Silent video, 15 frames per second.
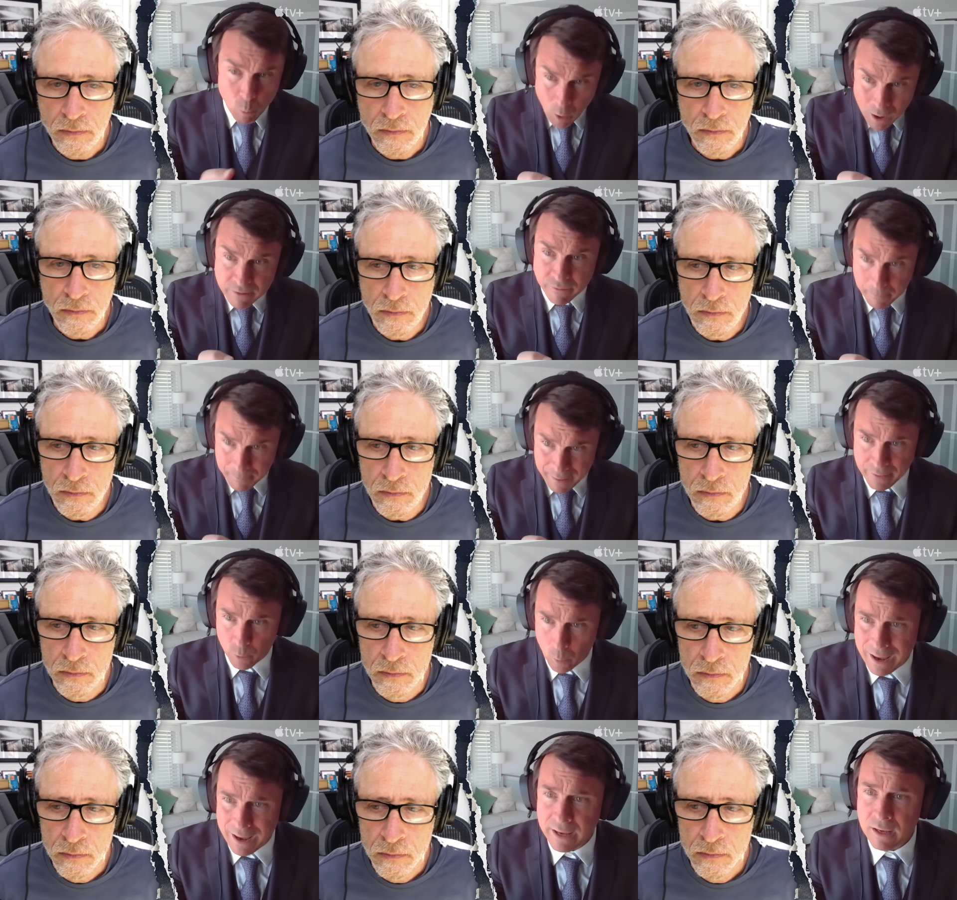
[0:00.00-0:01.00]
Speaker 1: And one of them, by the
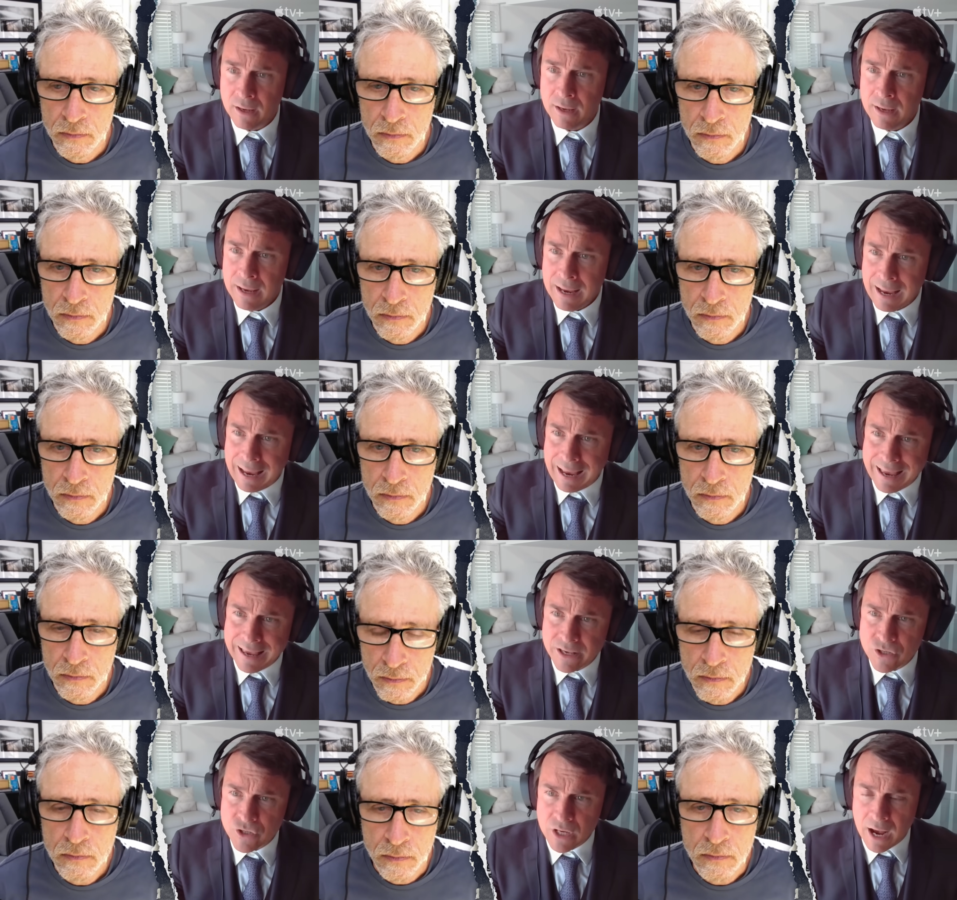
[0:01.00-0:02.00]
way,
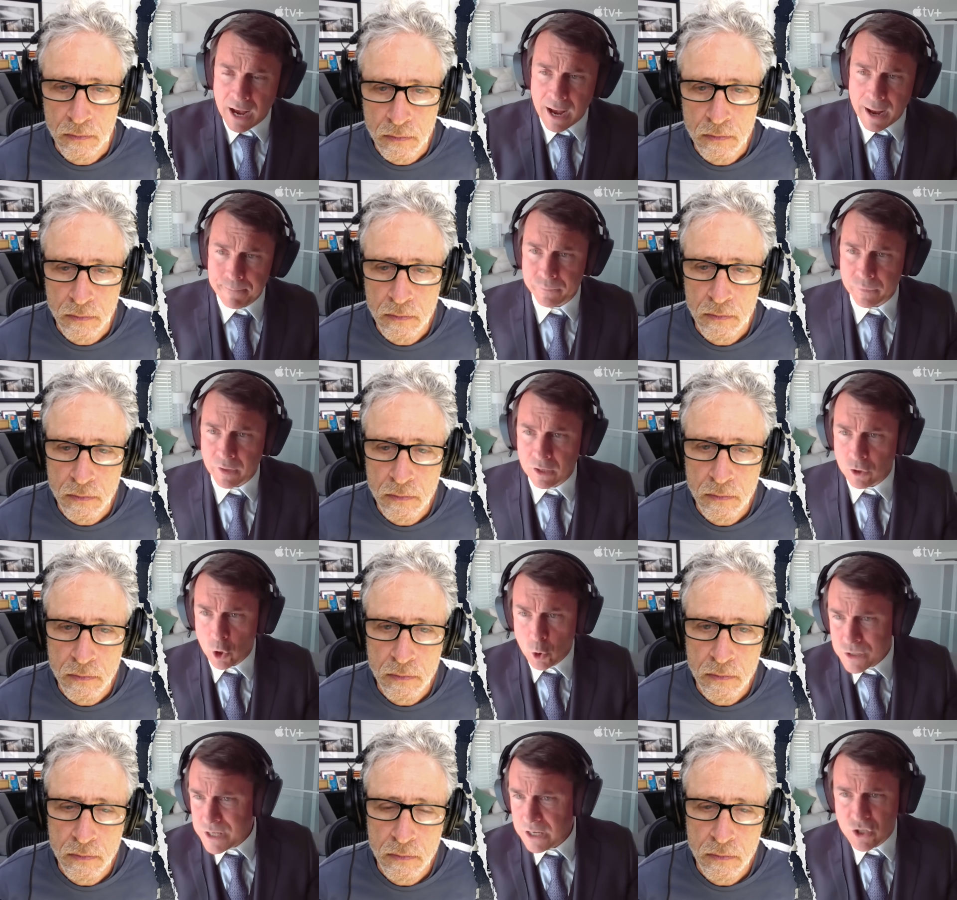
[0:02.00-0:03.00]
is um,
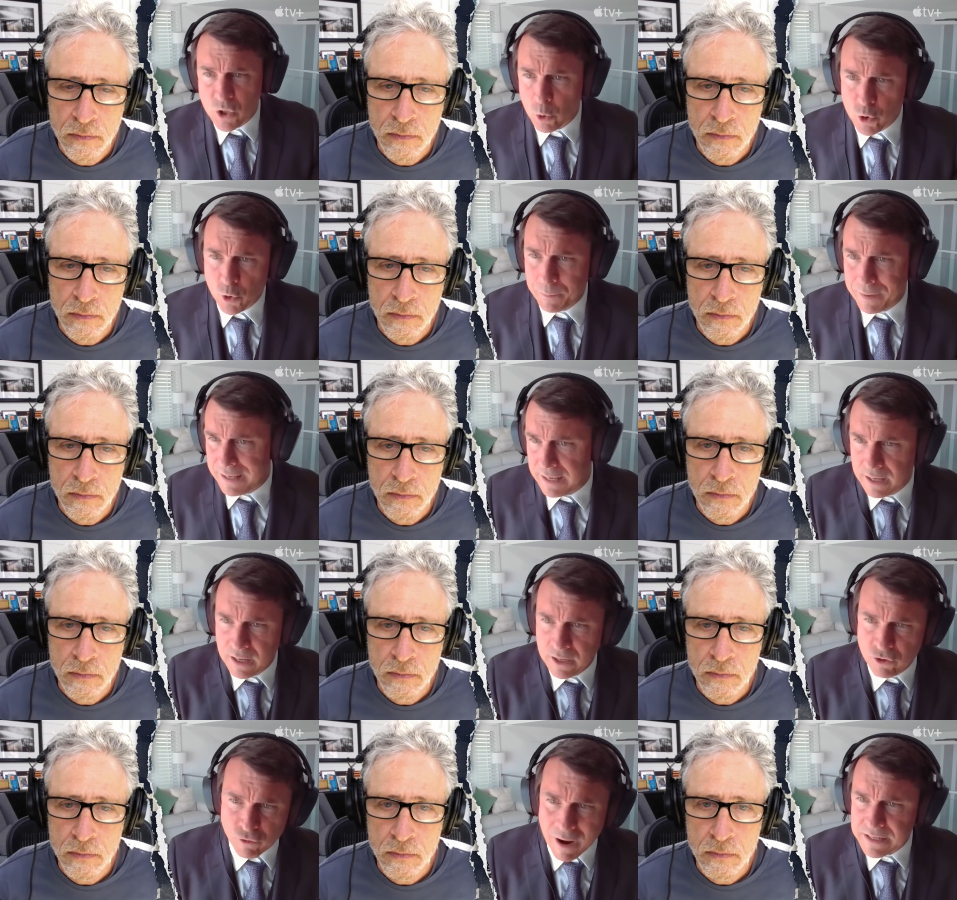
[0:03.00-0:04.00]
using social media
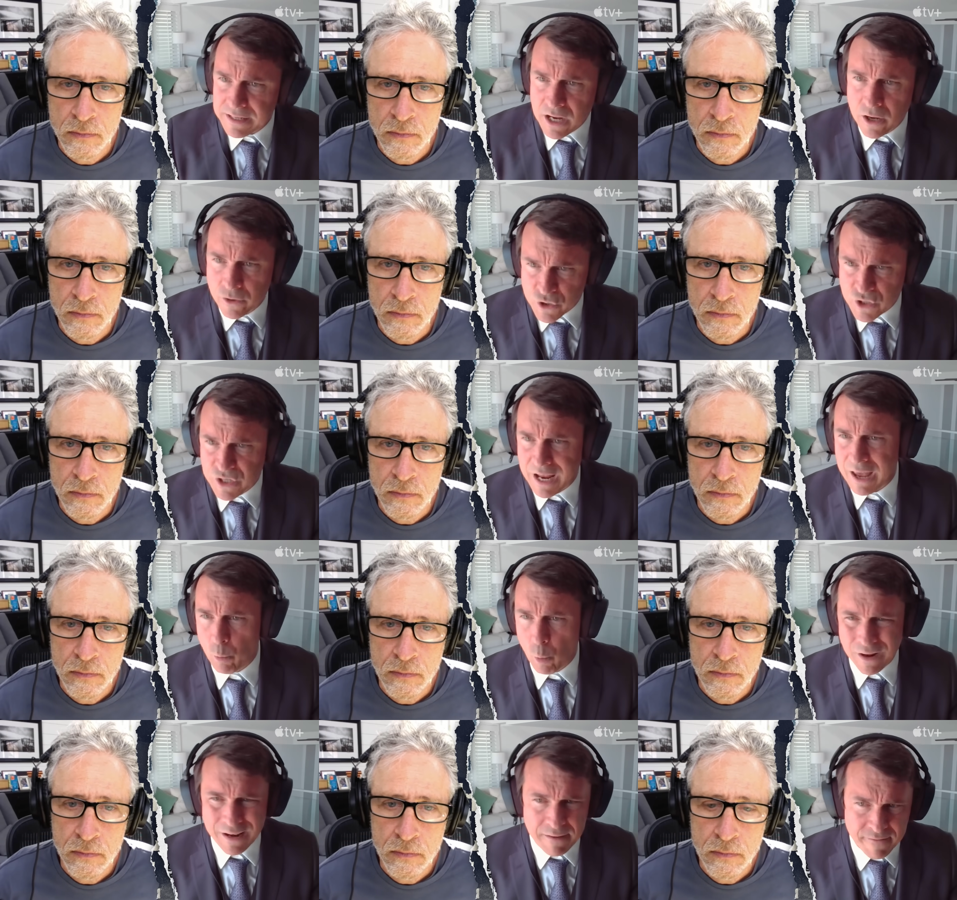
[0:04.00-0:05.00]
and trying to
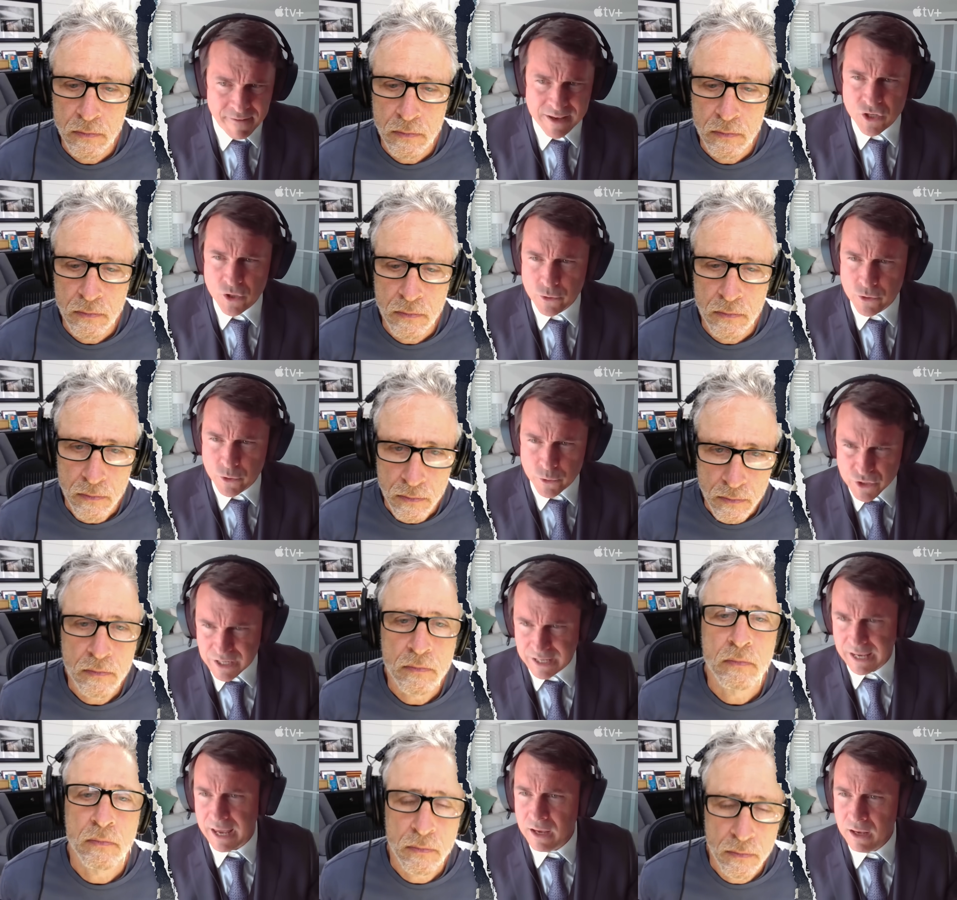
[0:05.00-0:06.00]
understand what investors are
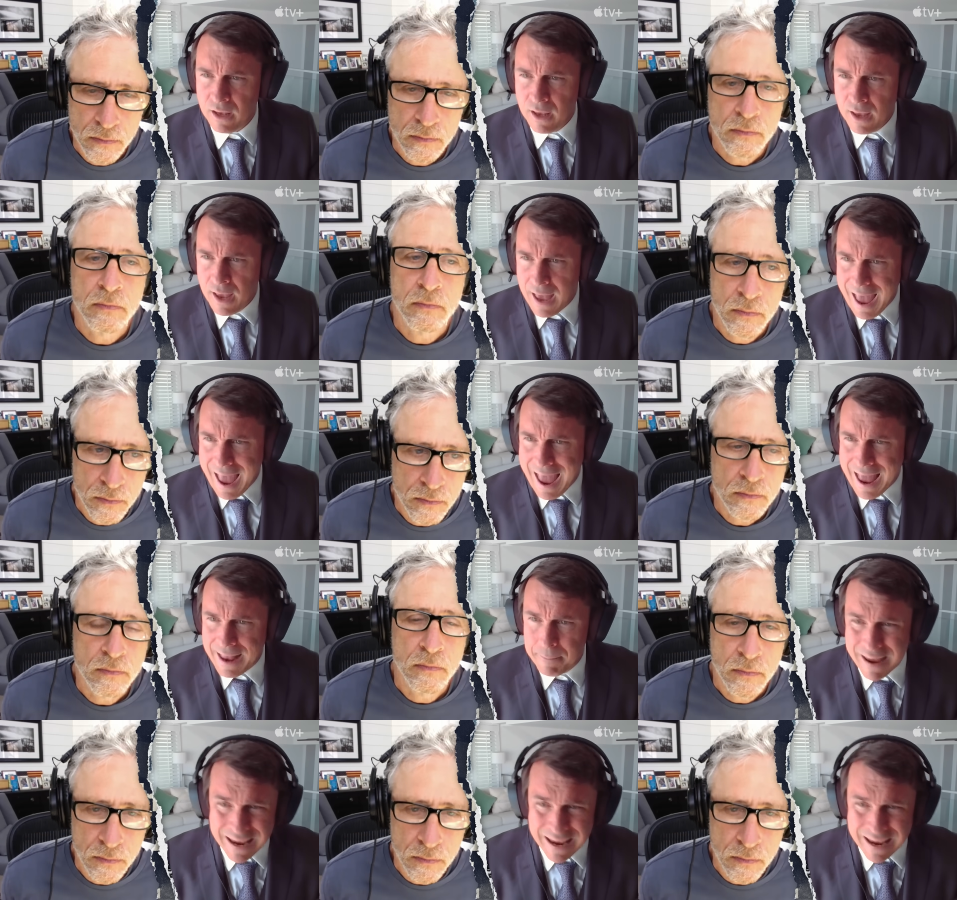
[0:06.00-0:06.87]
seeing and mm-hmm.